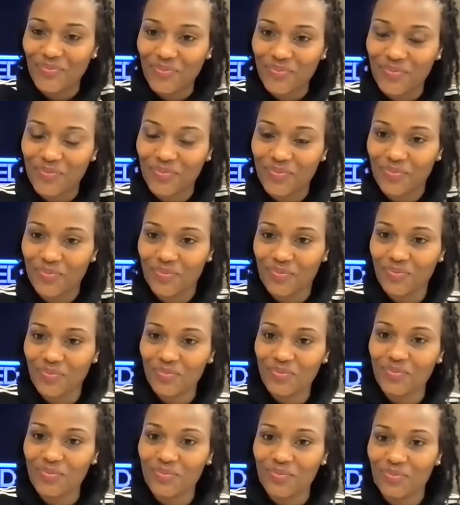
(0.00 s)

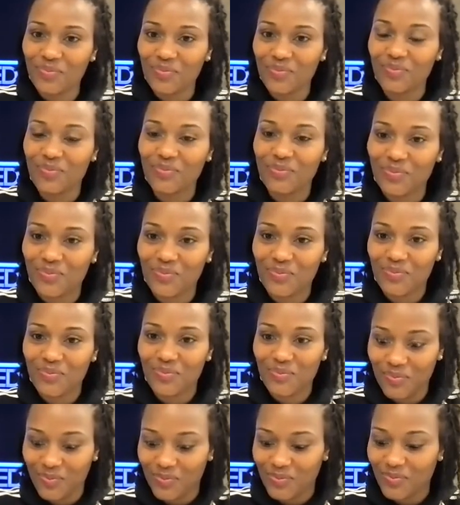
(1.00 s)

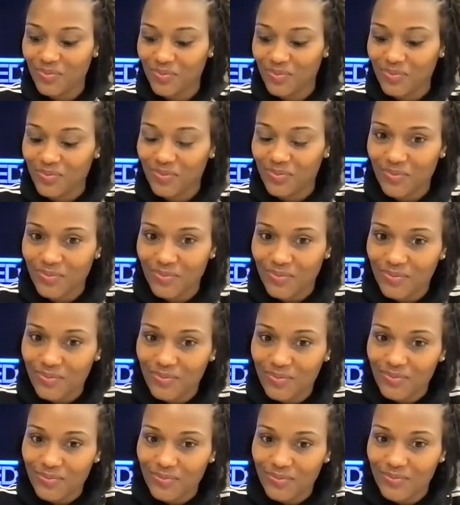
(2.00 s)

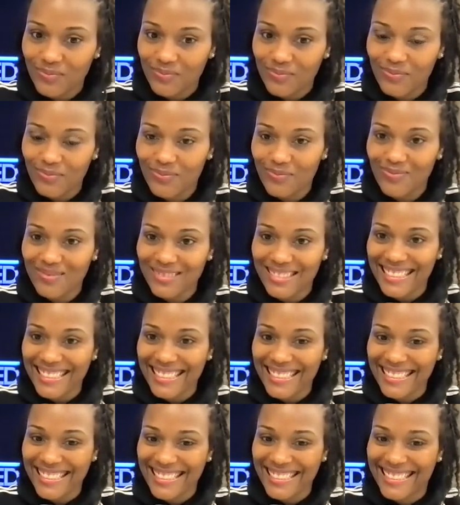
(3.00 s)

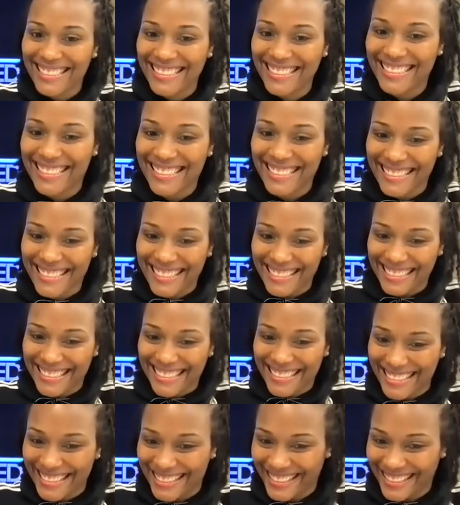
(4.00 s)
[no speech]